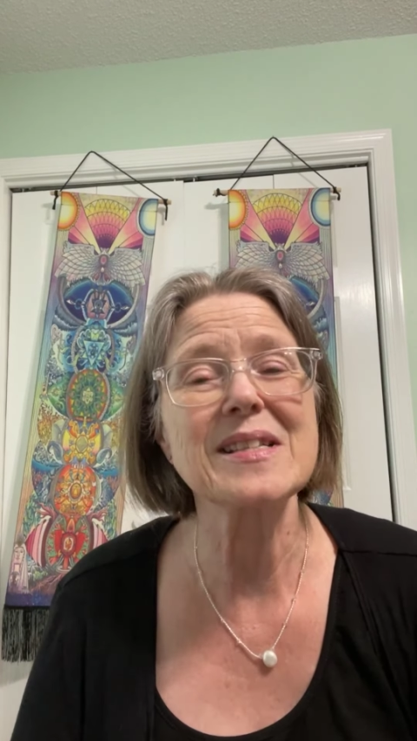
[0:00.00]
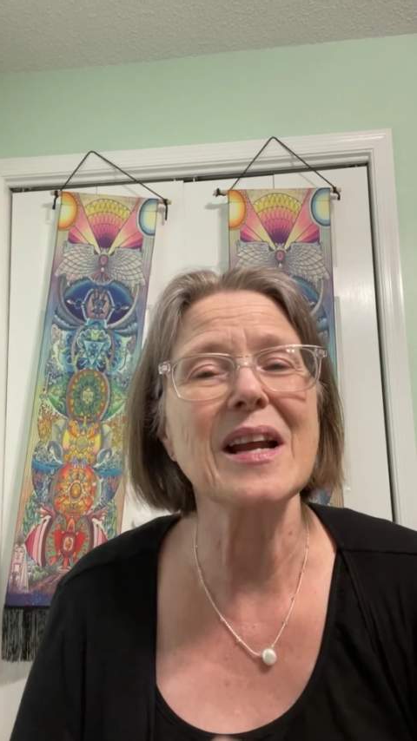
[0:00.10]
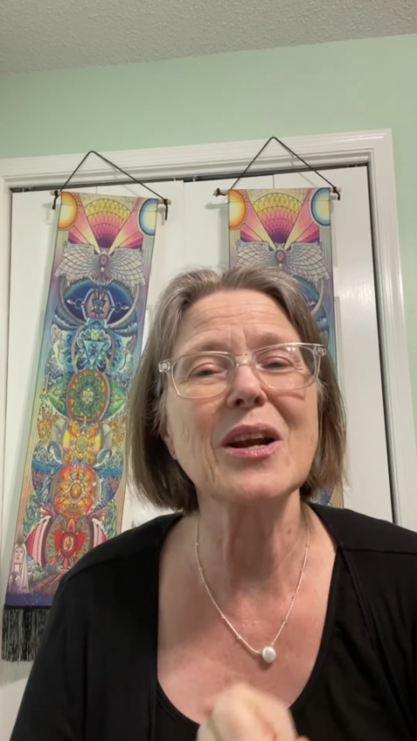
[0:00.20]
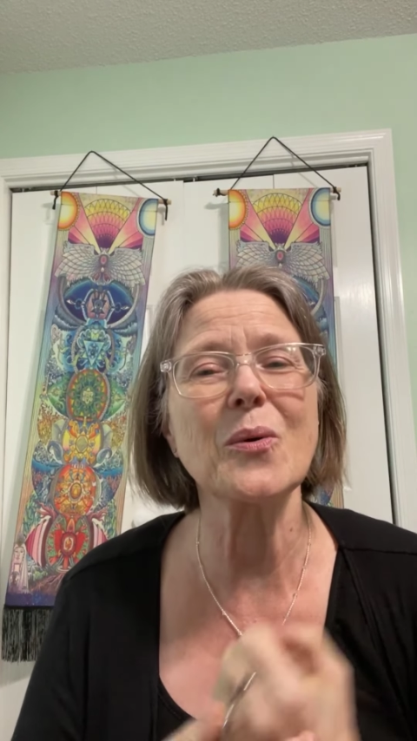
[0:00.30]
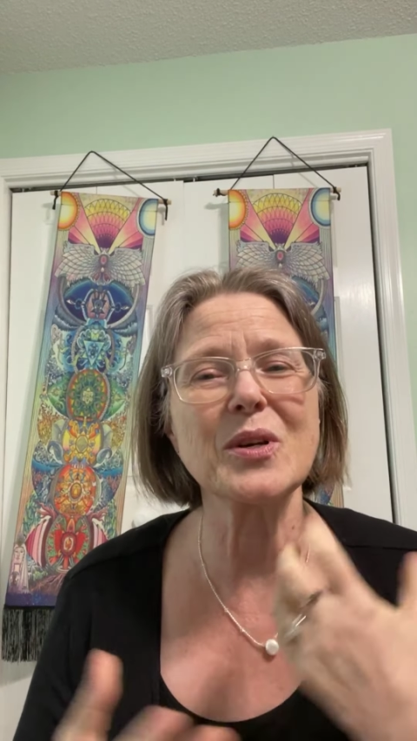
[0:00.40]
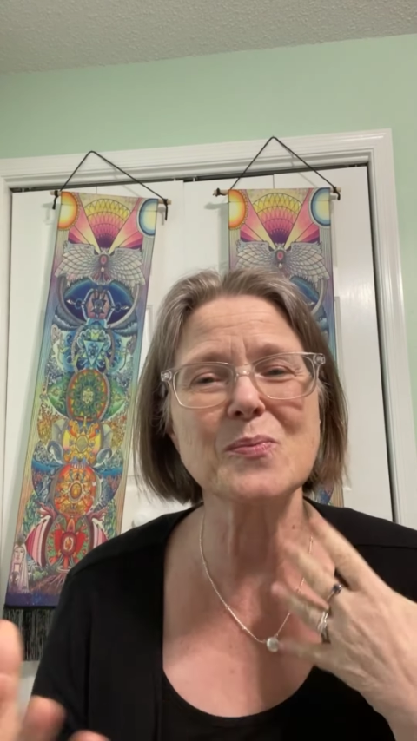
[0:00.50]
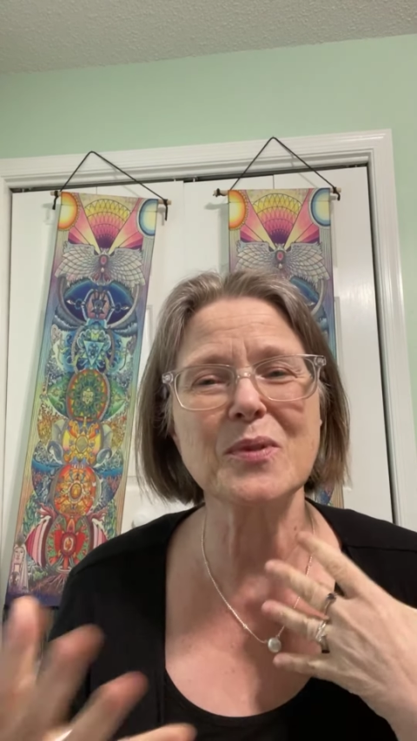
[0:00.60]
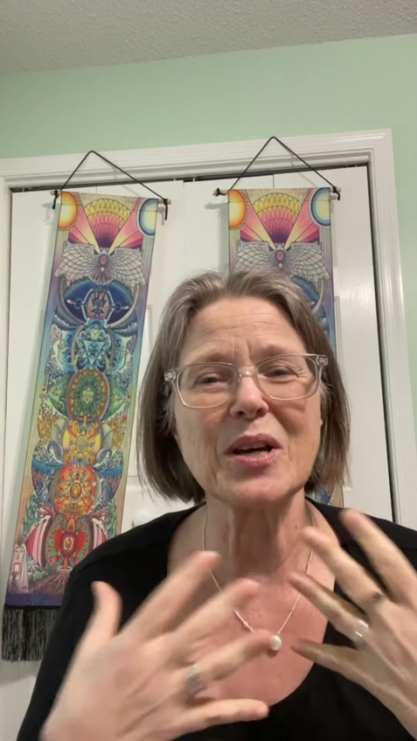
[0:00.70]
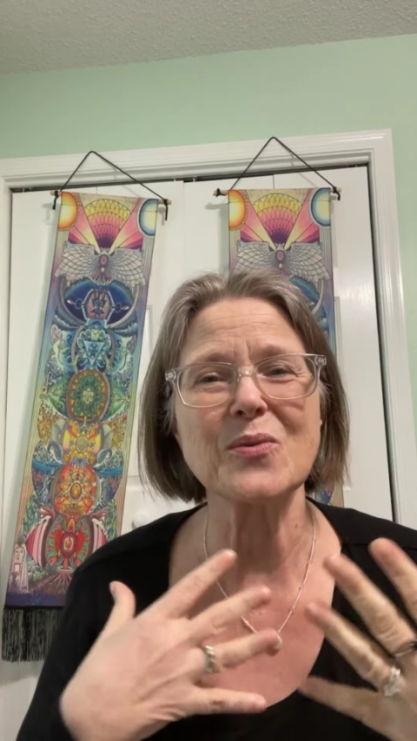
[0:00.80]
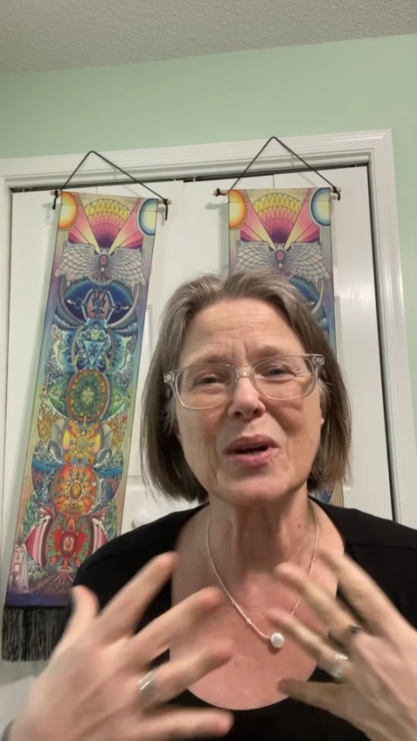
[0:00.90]
It's not always
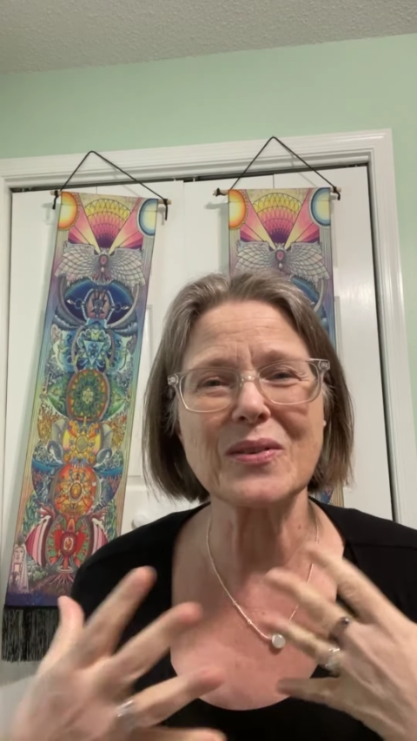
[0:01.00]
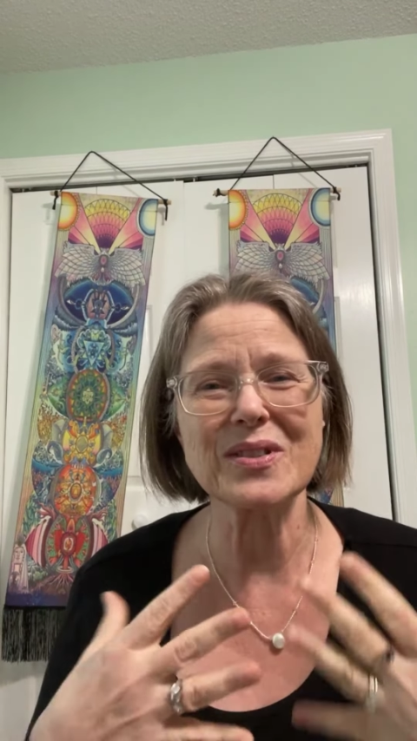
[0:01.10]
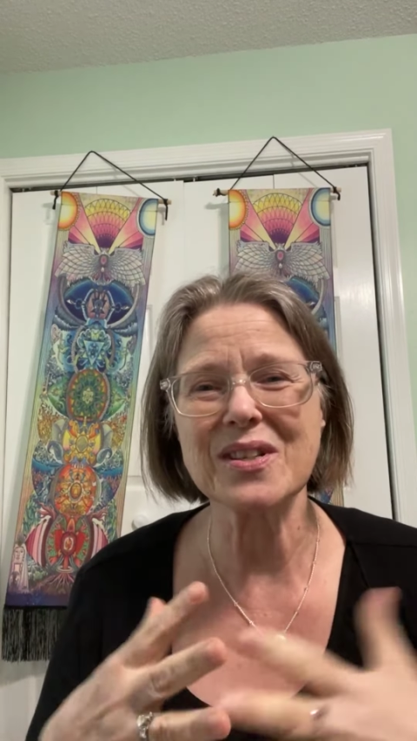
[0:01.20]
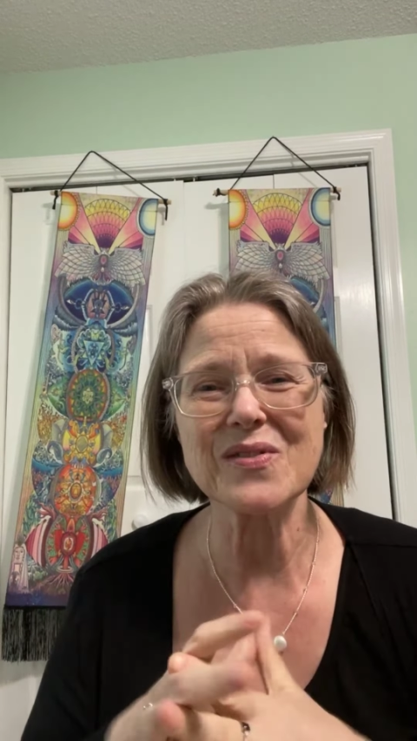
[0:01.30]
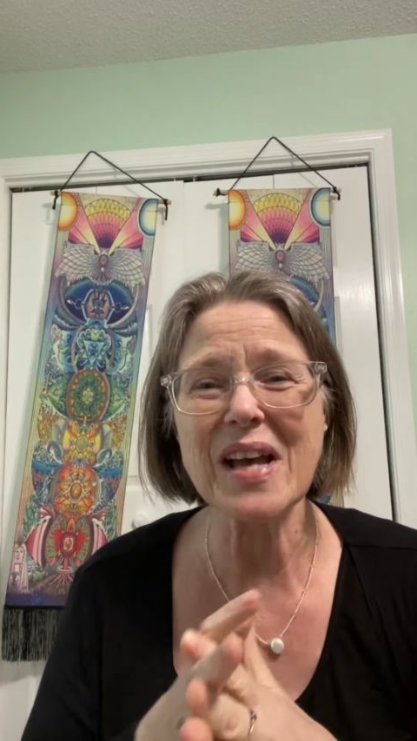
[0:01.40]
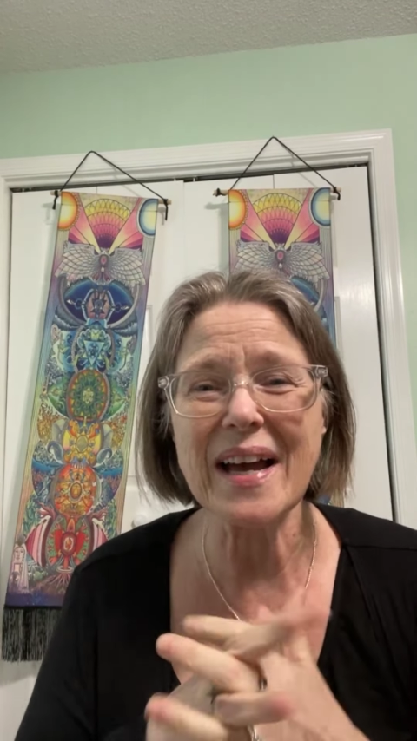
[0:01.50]
blood relatives.